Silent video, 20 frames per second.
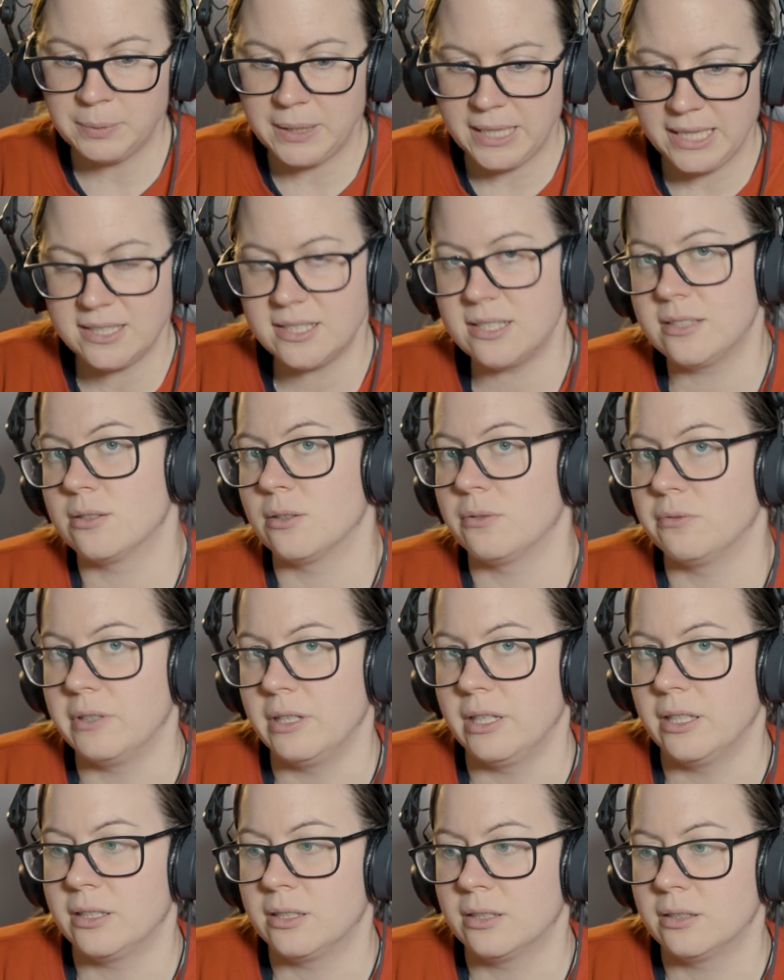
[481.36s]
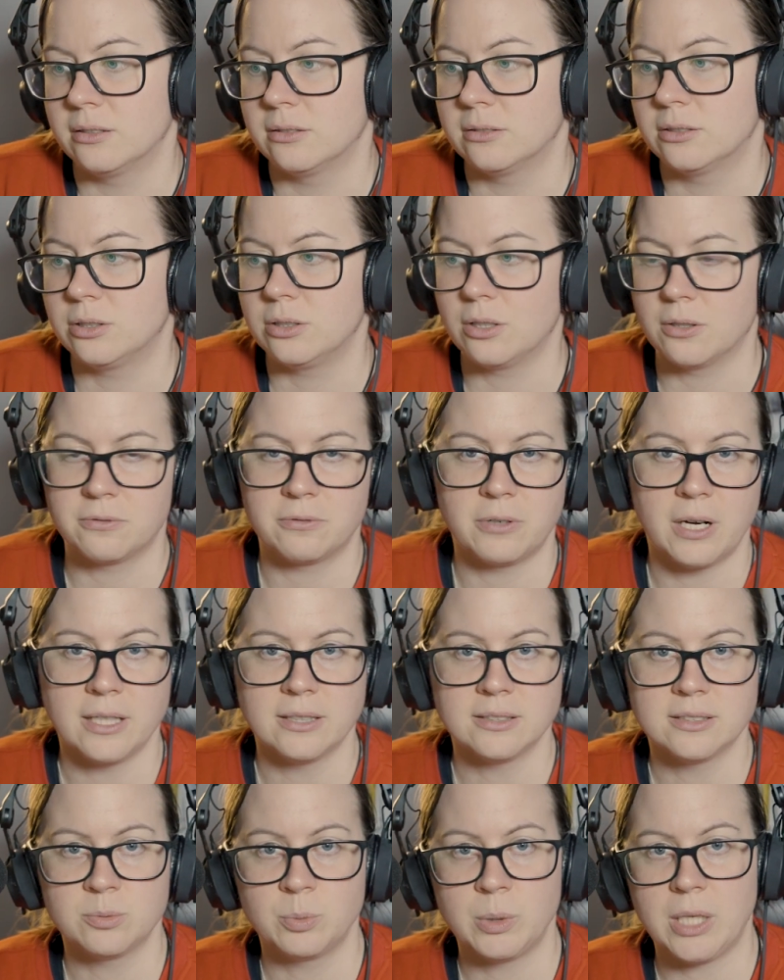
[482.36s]
pieces of it to your
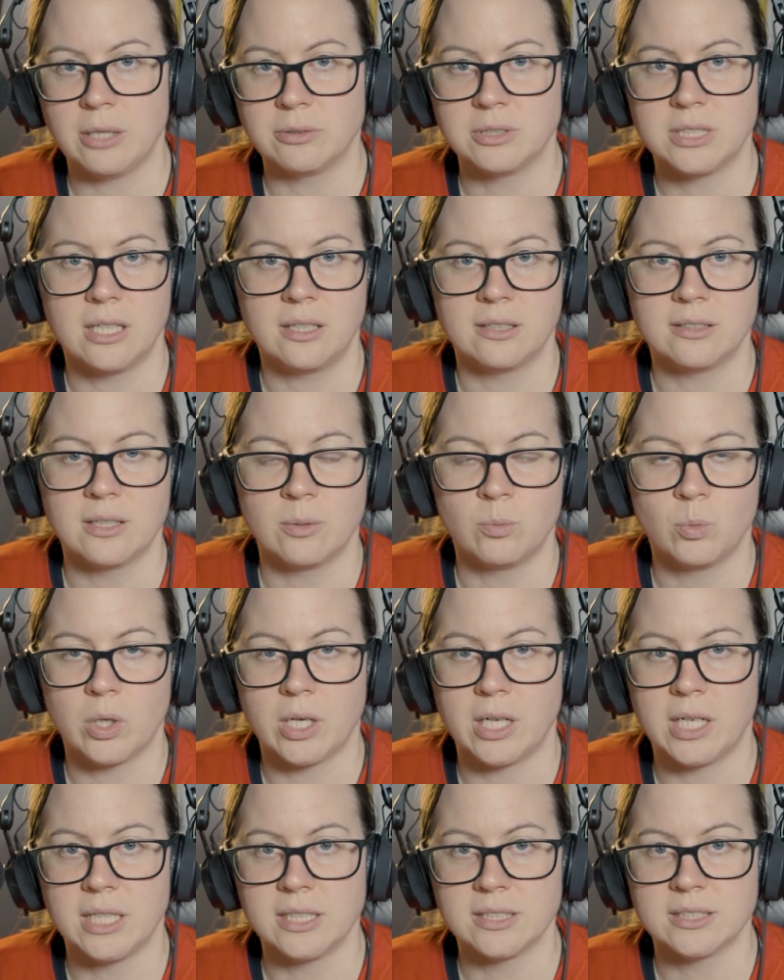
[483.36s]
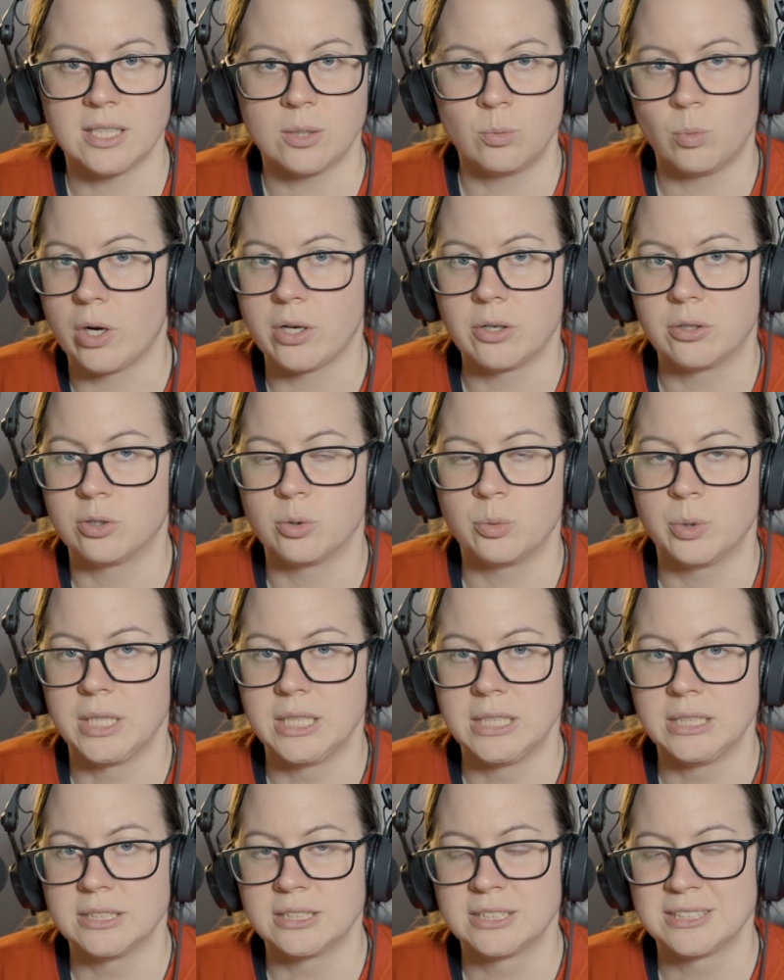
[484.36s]
friends without telling them what it is and why you're doing
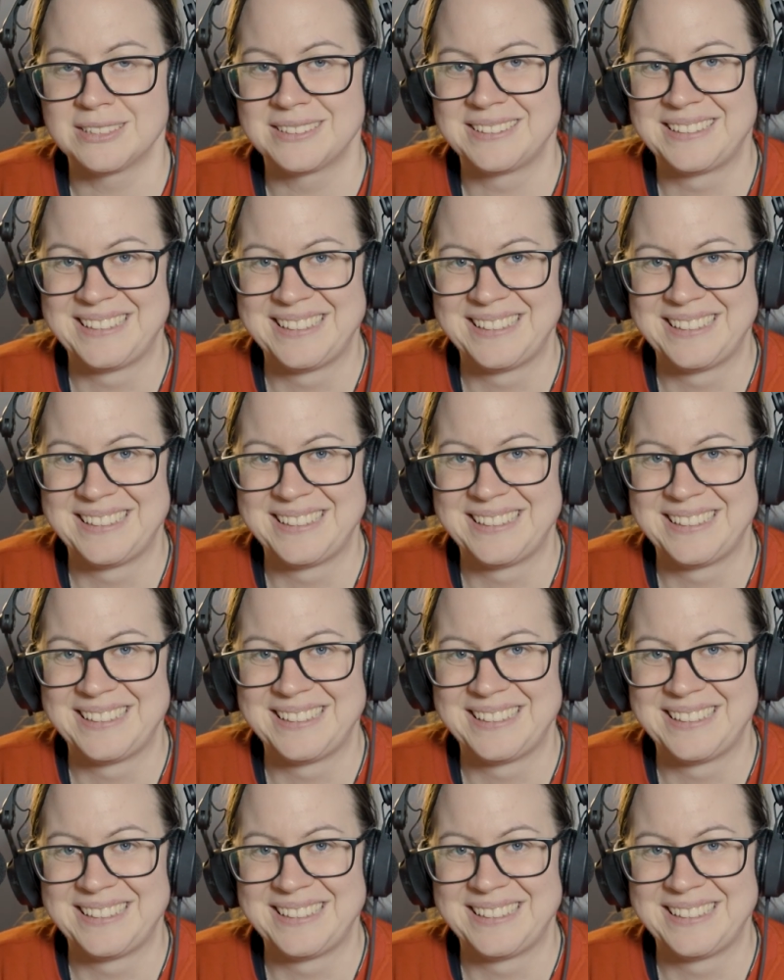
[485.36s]
this.